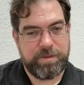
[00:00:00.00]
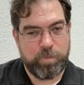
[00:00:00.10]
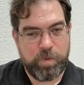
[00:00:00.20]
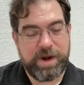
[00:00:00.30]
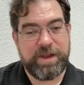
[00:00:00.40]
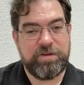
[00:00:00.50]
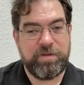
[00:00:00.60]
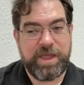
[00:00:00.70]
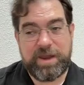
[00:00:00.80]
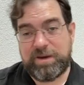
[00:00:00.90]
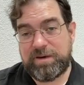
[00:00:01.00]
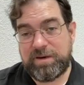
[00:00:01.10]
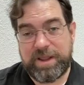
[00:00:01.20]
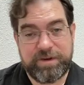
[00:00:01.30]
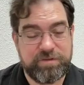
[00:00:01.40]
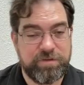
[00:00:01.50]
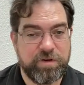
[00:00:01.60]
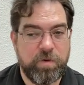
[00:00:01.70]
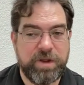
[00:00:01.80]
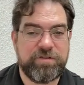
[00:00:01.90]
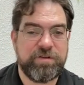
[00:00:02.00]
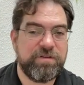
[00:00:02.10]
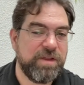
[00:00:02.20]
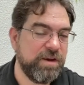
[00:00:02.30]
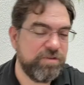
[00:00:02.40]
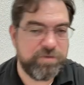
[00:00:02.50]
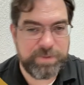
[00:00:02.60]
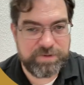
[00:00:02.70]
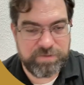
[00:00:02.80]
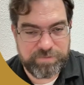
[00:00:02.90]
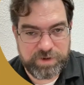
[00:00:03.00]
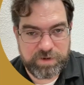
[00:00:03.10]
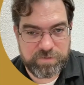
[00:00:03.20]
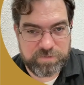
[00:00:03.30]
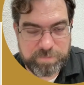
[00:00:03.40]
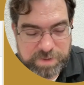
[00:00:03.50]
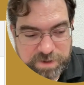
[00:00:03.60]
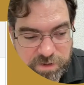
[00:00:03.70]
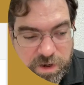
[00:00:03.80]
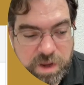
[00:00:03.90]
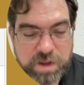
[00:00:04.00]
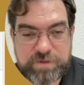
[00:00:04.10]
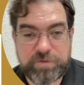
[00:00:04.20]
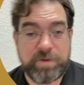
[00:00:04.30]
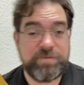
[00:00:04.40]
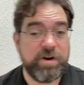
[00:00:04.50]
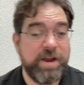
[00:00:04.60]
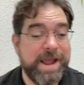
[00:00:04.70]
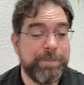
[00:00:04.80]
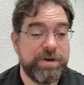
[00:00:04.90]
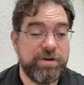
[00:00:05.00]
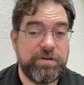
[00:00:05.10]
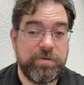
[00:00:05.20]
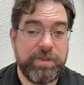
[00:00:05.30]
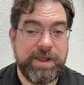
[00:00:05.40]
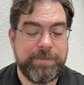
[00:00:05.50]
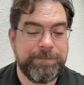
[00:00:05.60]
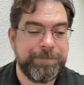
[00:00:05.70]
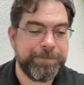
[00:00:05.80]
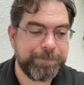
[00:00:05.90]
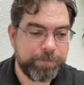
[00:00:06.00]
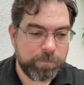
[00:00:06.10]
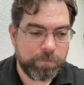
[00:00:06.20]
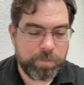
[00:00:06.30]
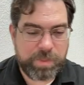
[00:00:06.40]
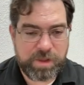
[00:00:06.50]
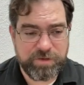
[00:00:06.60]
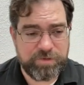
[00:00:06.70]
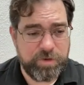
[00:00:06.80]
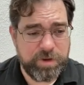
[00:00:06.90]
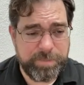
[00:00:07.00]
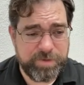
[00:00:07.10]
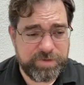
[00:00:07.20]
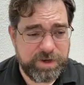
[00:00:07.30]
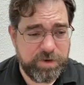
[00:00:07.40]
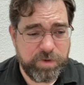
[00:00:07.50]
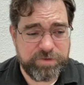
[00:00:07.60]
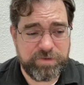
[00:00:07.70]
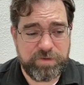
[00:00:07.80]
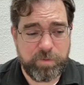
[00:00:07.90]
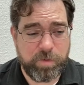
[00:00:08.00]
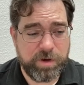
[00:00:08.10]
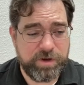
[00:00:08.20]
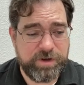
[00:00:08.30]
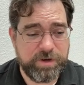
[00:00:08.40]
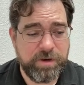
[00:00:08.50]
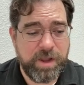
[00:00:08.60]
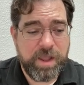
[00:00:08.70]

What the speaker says: when I do that, it answers their questions and it just makes the videos better. So I'm very happy to do that. So you can post any questions you want in here.